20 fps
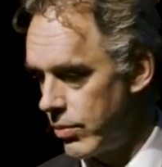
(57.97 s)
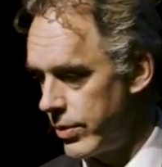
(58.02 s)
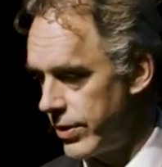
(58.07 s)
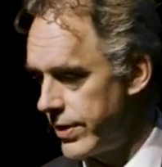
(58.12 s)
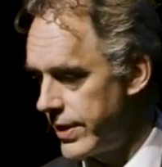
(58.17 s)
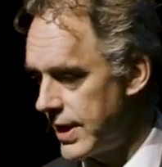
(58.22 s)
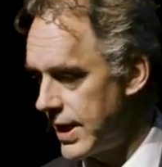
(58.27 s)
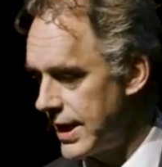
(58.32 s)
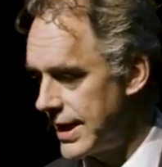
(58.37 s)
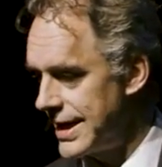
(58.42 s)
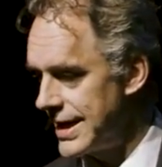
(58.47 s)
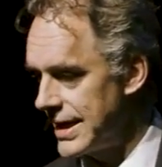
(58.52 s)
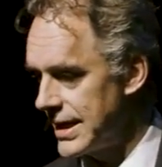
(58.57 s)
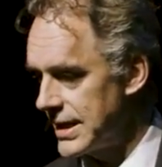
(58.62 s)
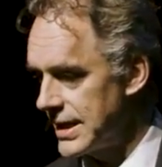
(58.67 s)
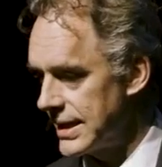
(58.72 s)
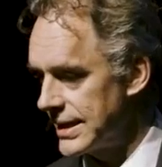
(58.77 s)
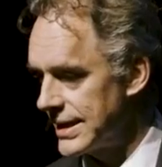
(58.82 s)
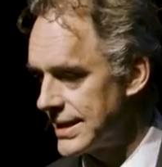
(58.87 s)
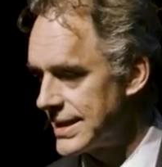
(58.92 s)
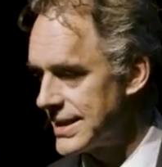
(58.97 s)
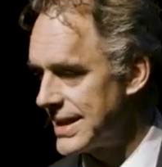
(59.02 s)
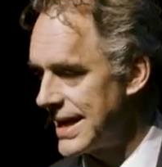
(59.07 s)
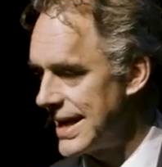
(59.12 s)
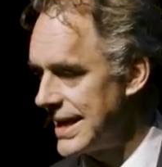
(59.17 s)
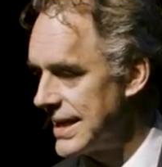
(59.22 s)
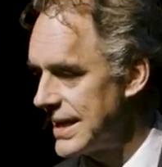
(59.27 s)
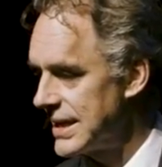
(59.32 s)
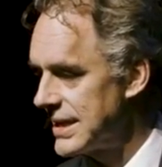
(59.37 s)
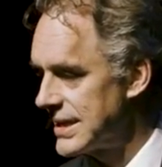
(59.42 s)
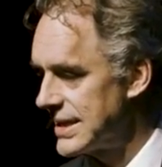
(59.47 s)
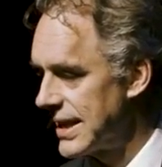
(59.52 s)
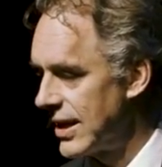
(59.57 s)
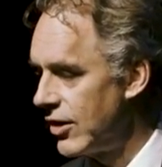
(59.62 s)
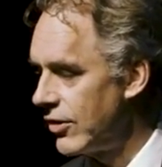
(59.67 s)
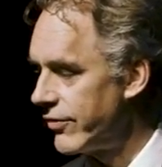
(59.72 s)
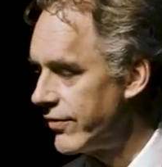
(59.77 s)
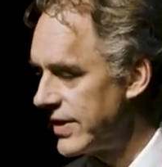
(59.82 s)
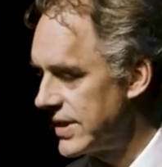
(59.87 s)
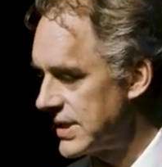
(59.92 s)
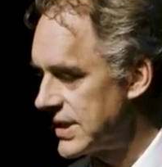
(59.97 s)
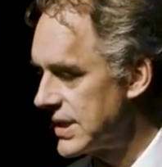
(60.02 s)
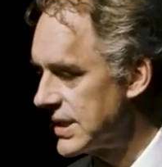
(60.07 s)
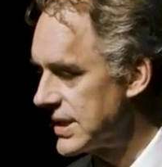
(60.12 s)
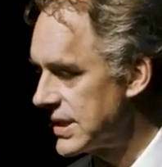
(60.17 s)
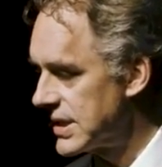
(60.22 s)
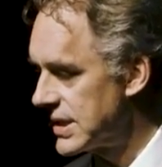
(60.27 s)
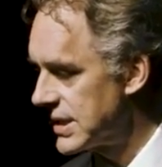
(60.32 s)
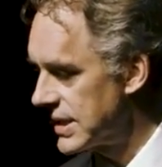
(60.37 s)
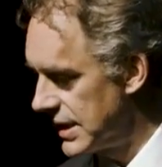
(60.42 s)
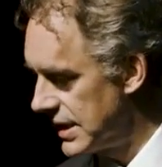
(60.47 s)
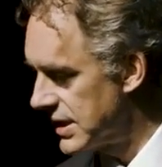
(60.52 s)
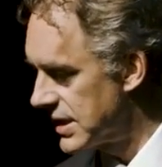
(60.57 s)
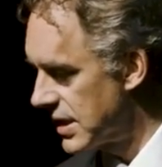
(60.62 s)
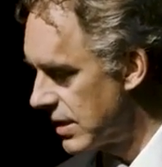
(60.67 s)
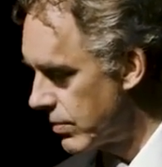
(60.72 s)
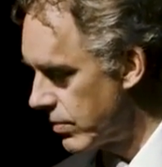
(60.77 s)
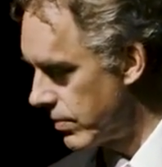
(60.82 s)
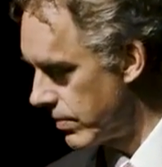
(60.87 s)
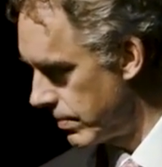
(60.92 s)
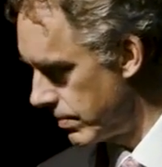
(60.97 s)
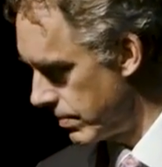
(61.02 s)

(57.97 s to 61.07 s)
with the idea that the state itself is the